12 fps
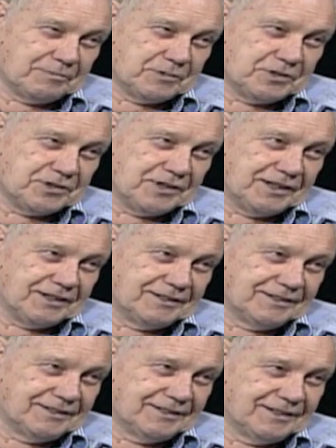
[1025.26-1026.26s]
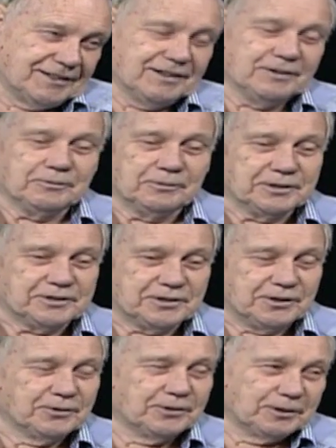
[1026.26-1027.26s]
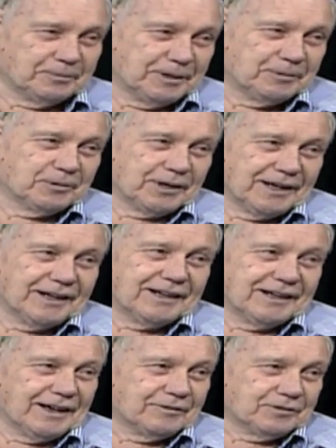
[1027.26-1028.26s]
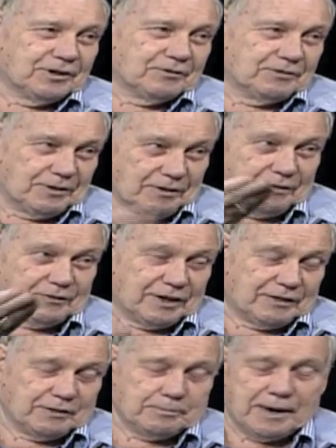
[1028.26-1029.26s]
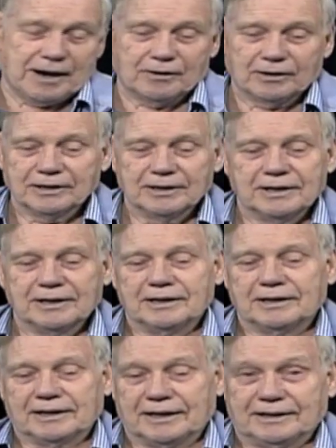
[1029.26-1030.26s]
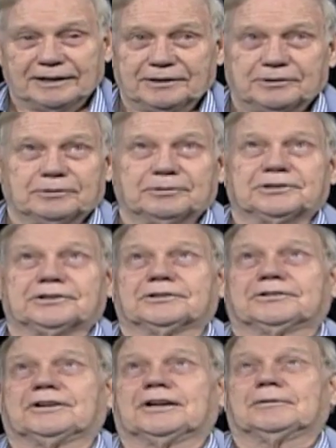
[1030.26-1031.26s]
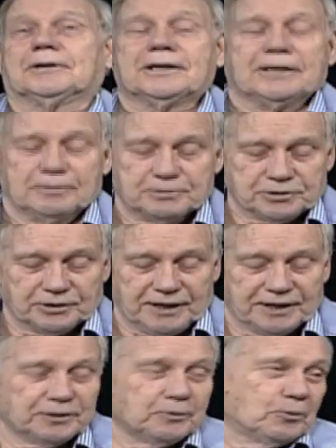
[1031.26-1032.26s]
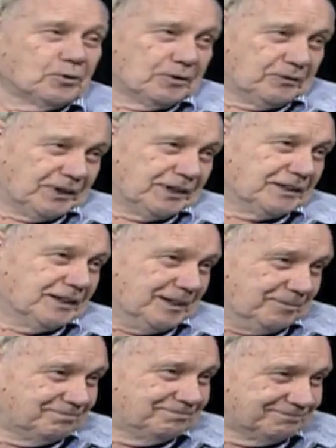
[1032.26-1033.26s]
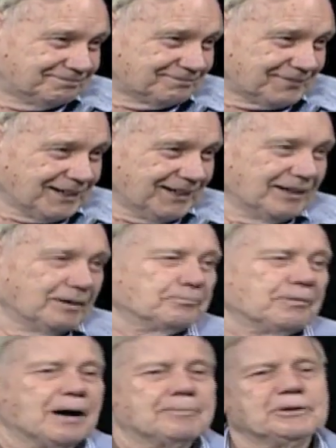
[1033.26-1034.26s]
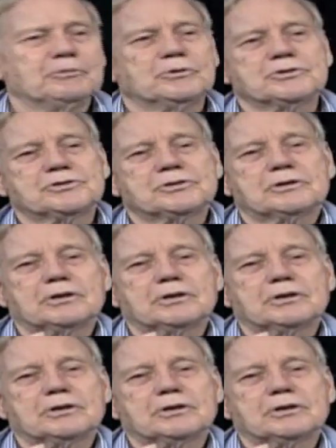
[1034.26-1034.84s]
percent mm hmm which the oilmen were getting after every barrel. And he thought was incredible. He was going to end the war in Vietnam. Okay. Bobby was,